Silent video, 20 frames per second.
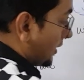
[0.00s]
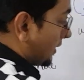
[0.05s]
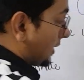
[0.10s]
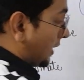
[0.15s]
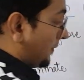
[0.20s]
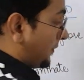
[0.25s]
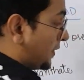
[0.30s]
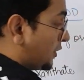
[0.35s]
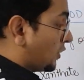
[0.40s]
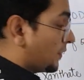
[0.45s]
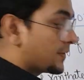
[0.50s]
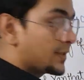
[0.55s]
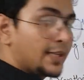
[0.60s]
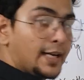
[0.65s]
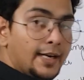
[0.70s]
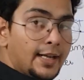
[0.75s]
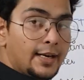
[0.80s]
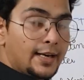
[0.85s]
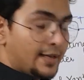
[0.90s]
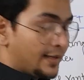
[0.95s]
the surface of
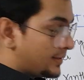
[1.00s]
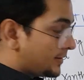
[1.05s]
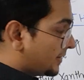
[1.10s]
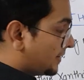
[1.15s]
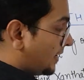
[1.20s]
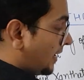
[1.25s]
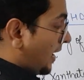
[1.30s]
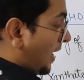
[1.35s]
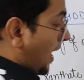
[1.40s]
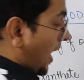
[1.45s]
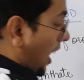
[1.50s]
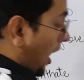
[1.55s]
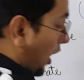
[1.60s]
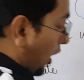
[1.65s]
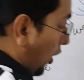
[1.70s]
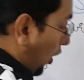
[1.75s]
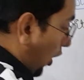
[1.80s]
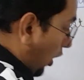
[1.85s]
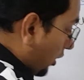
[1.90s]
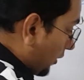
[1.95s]
ZnS,
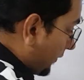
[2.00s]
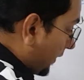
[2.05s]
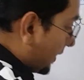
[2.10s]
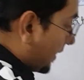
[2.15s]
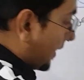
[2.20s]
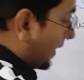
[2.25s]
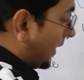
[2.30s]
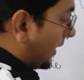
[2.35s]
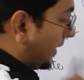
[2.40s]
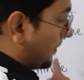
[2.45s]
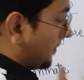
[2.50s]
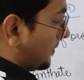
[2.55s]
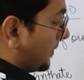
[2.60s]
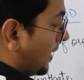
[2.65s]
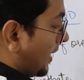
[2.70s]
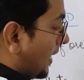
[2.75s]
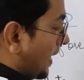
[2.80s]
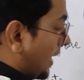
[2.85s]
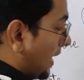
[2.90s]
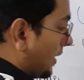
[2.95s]
along with
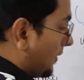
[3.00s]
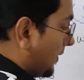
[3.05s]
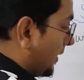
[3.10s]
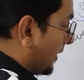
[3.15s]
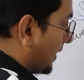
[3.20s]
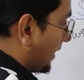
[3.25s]
him he will